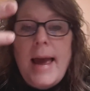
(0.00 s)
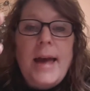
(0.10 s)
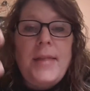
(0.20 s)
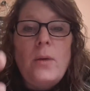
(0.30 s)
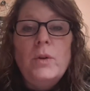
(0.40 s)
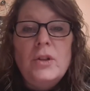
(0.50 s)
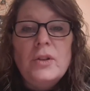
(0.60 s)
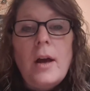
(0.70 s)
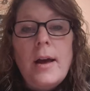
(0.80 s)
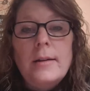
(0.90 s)
and then when you're
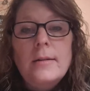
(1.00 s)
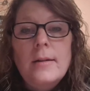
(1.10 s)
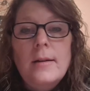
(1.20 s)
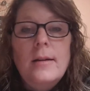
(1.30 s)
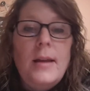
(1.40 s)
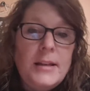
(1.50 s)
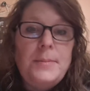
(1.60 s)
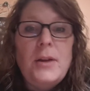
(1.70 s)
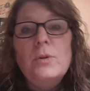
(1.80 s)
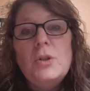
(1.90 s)
done,
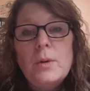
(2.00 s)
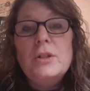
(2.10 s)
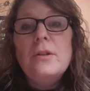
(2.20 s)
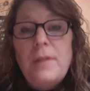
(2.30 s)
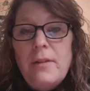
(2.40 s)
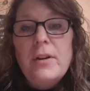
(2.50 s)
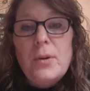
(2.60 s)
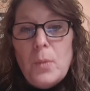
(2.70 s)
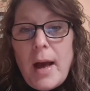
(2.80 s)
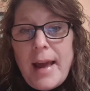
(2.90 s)
explain which one's your favorite
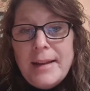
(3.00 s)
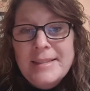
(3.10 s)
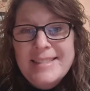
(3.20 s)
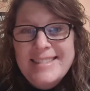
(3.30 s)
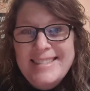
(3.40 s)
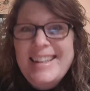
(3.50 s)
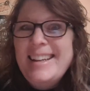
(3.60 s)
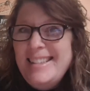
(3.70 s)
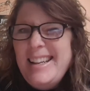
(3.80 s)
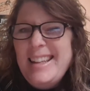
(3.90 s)
and why.
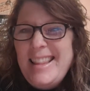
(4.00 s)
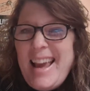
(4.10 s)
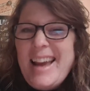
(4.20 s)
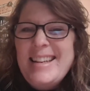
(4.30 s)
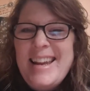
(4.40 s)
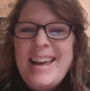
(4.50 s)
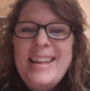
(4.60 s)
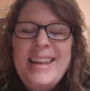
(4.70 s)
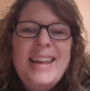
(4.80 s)
Do you get the idea?